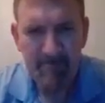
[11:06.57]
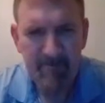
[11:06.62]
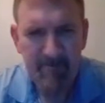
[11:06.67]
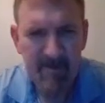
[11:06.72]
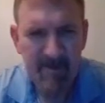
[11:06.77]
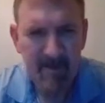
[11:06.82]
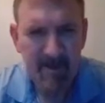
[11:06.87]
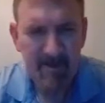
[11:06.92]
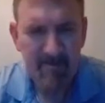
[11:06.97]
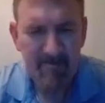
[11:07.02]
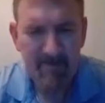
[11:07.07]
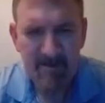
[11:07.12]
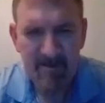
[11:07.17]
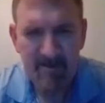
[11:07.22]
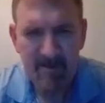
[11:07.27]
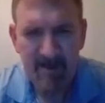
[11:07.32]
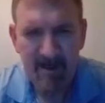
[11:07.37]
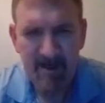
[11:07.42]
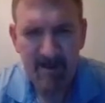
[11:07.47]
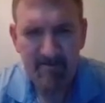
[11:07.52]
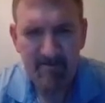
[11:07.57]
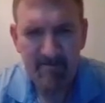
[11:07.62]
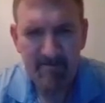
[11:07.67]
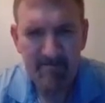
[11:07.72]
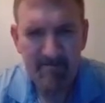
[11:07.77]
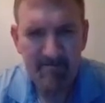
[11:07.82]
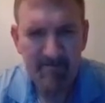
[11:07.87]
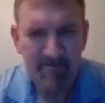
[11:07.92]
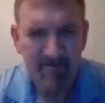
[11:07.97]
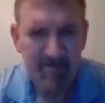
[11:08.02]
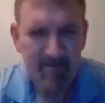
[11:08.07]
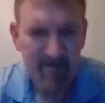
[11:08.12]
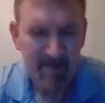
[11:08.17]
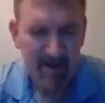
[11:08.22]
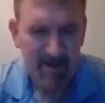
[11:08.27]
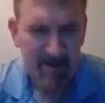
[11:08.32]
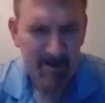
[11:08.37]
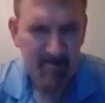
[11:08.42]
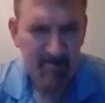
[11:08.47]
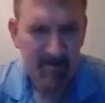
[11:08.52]
Set up a trap for my
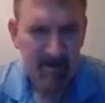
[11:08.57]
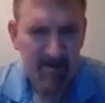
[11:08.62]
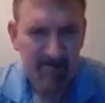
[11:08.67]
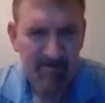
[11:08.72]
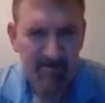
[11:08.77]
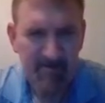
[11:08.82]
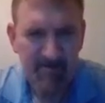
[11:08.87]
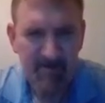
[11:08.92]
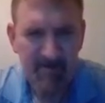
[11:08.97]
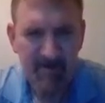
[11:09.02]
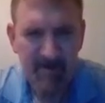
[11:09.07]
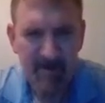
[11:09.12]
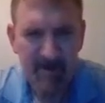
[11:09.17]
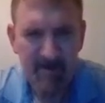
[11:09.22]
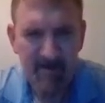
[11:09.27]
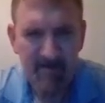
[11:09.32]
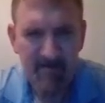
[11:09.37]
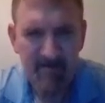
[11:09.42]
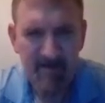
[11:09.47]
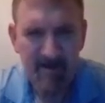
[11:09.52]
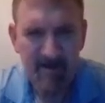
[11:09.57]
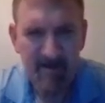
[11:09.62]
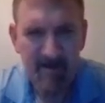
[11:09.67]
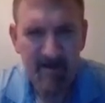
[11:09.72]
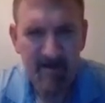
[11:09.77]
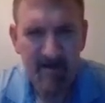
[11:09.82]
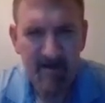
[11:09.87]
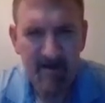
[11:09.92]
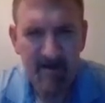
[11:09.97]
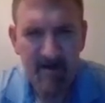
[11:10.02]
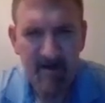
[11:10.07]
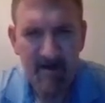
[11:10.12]
little bluffy friend over here.